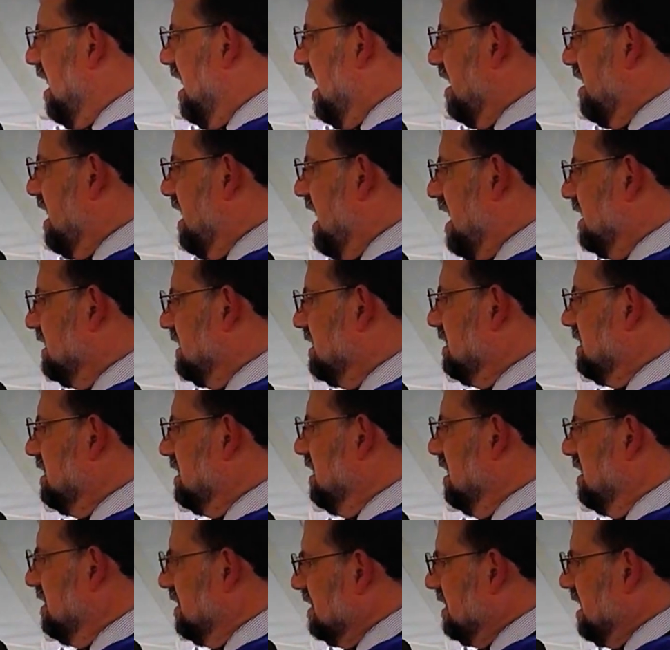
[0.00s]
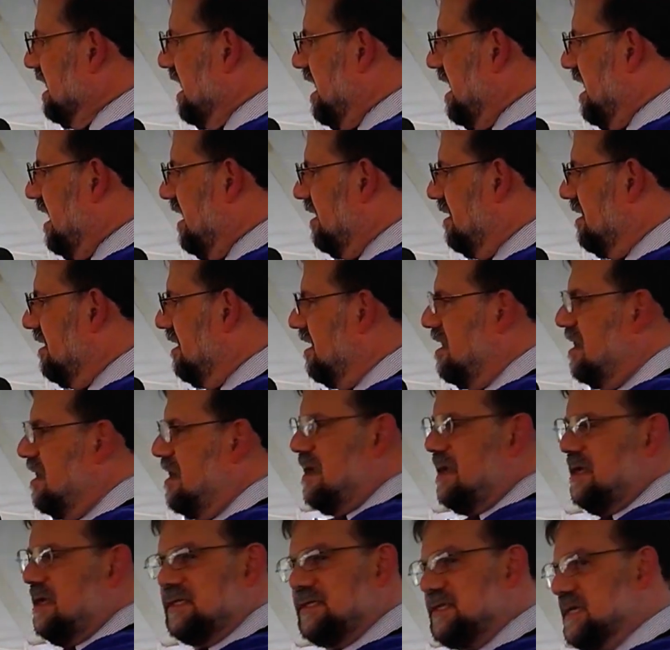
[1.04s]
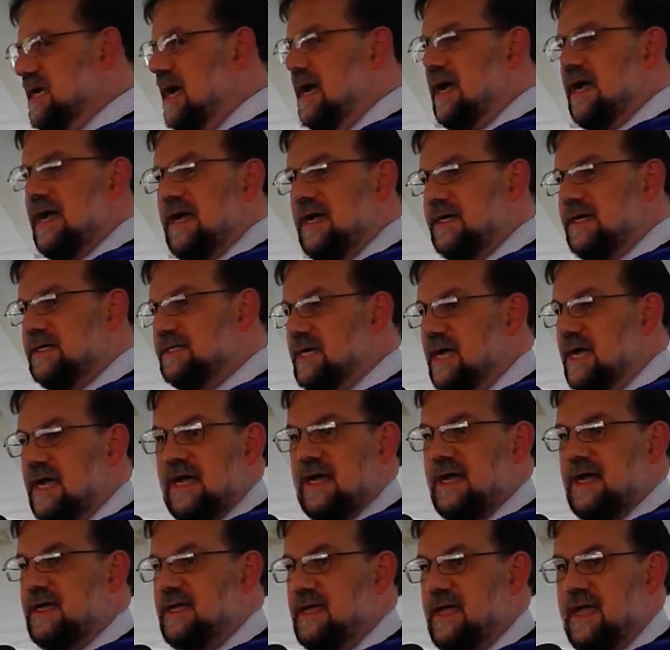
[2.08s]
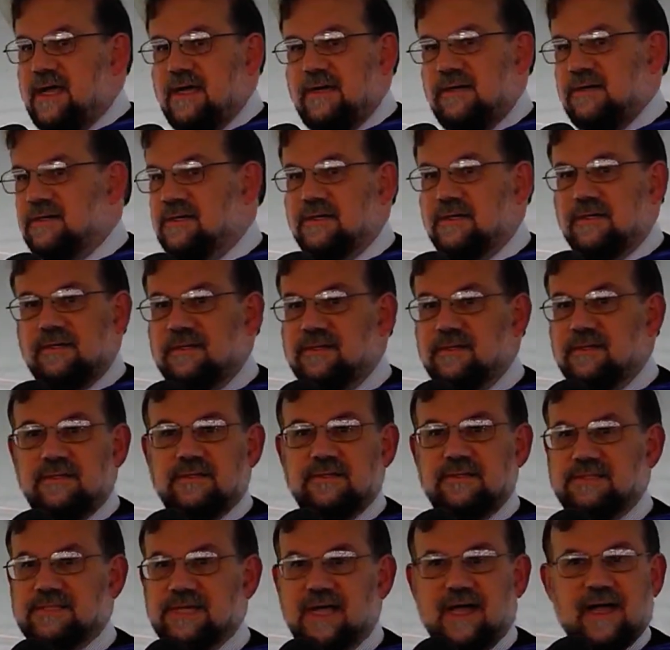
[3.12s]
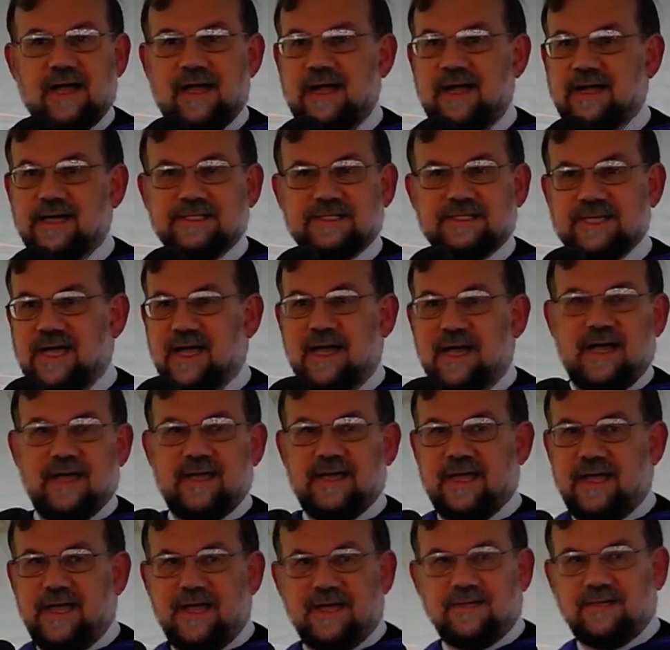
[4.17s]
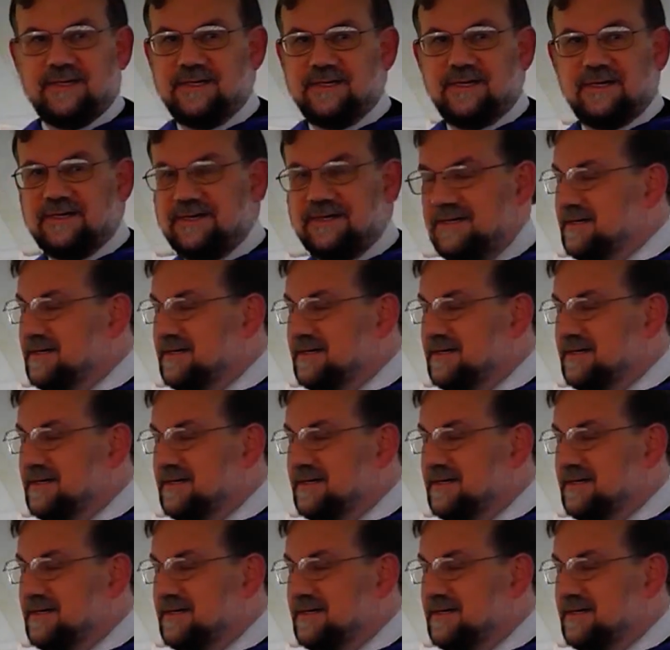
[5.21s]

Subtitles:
Anas sang, "Die, die-enu, die, die-enu,